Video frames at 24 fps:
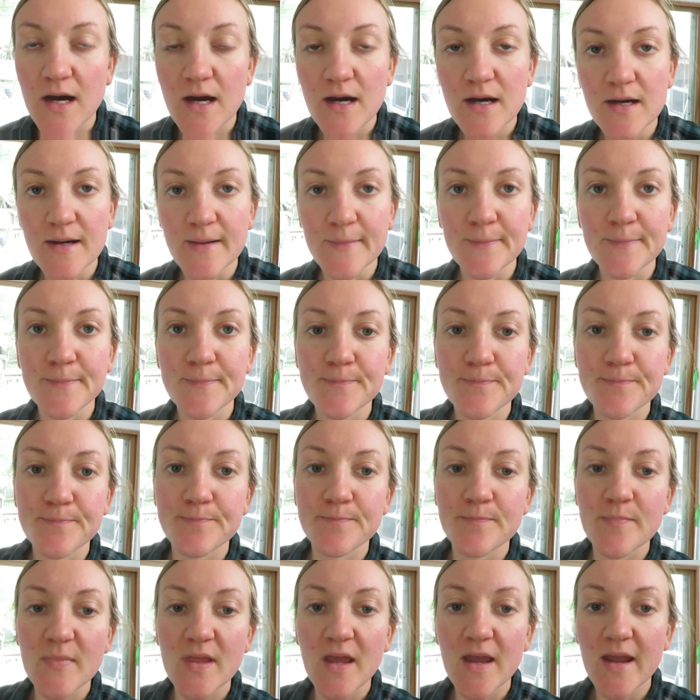Um,
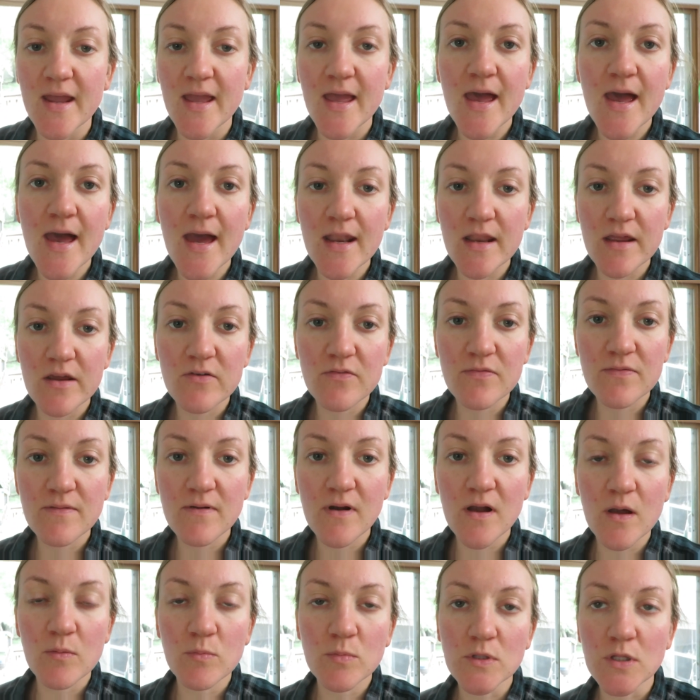I had it
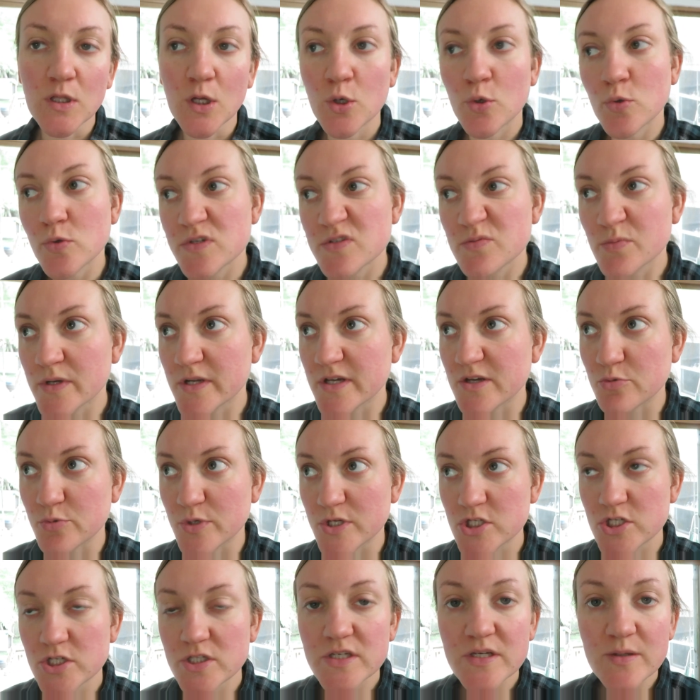from Lowe's when I
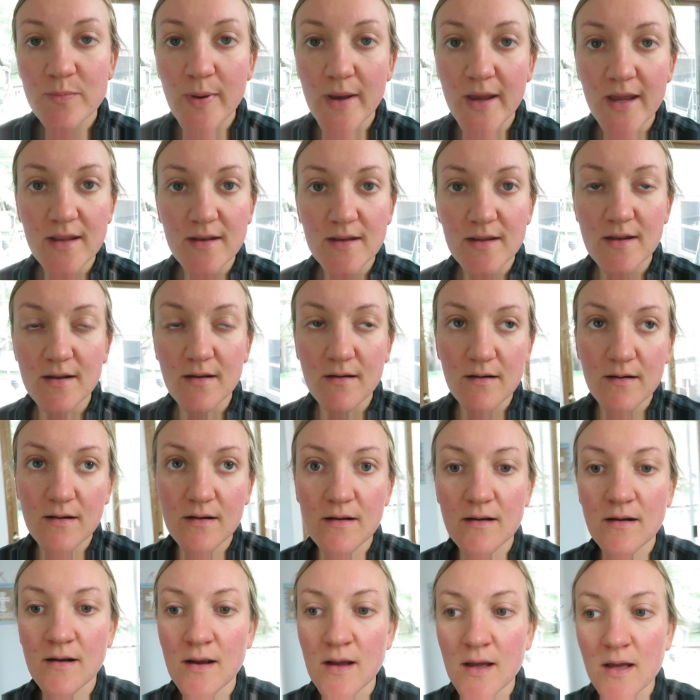originally painted
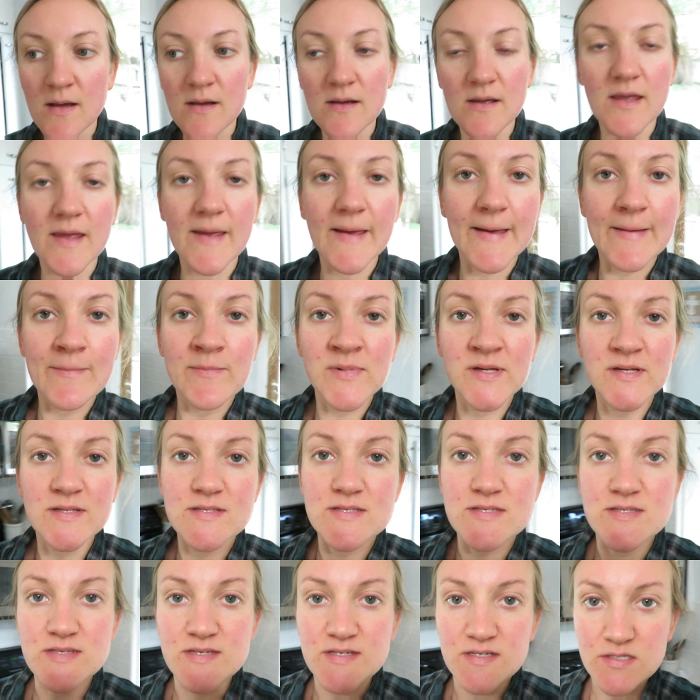our
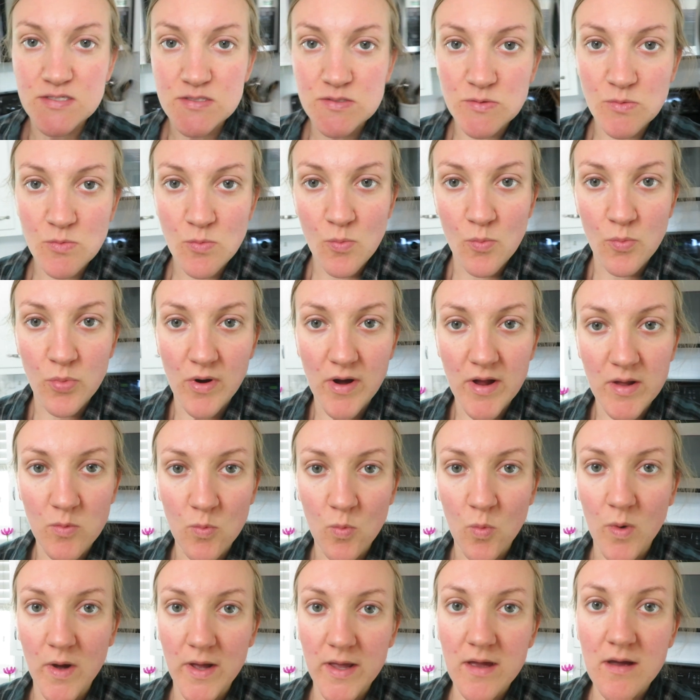cabinets this
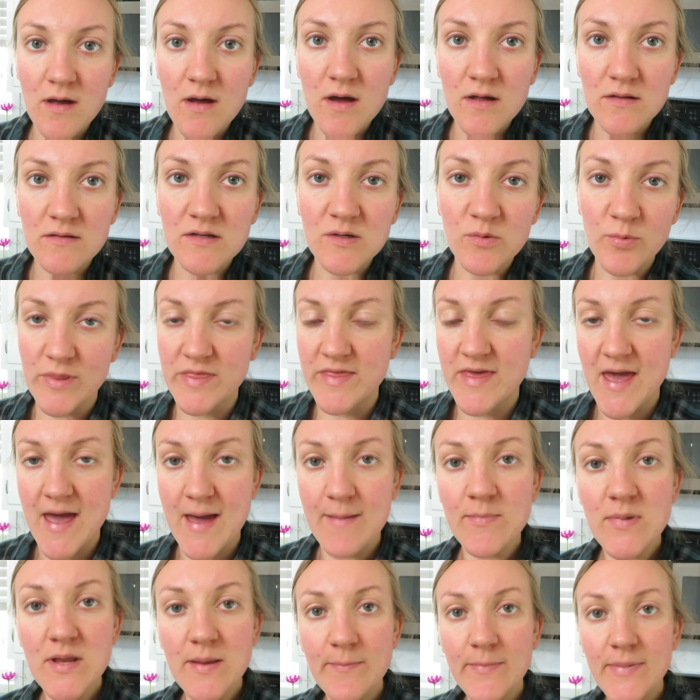bright white color with
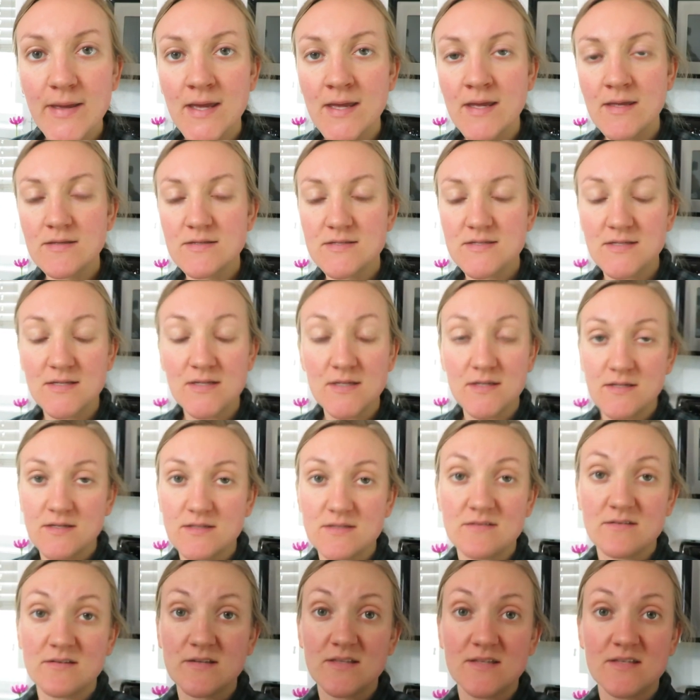cabinet paint.
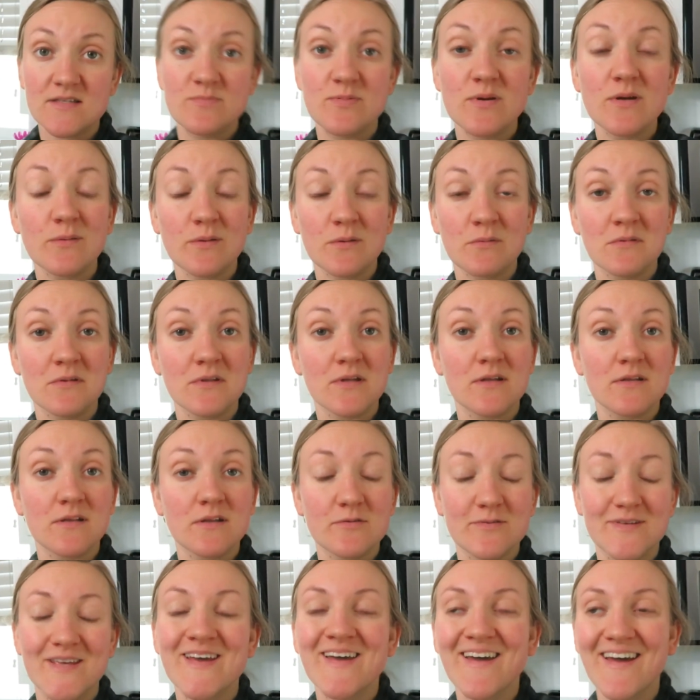Sorry, that's probably really
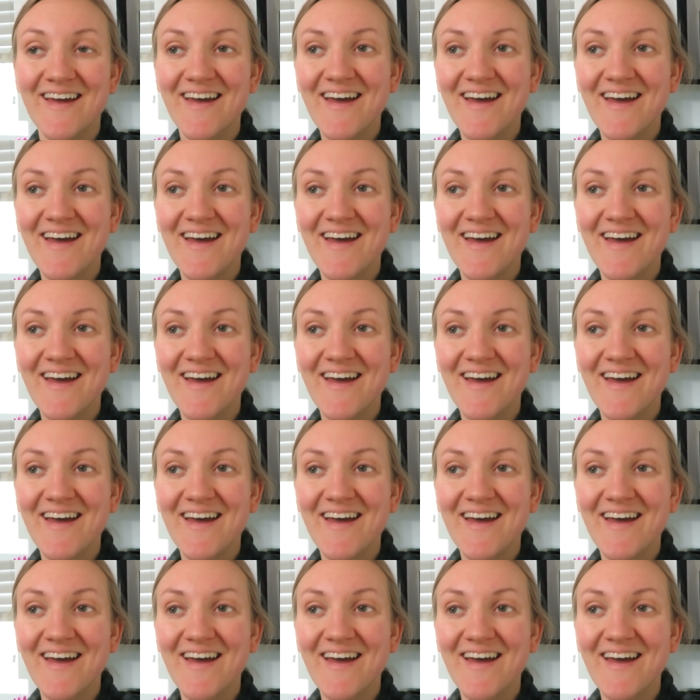close.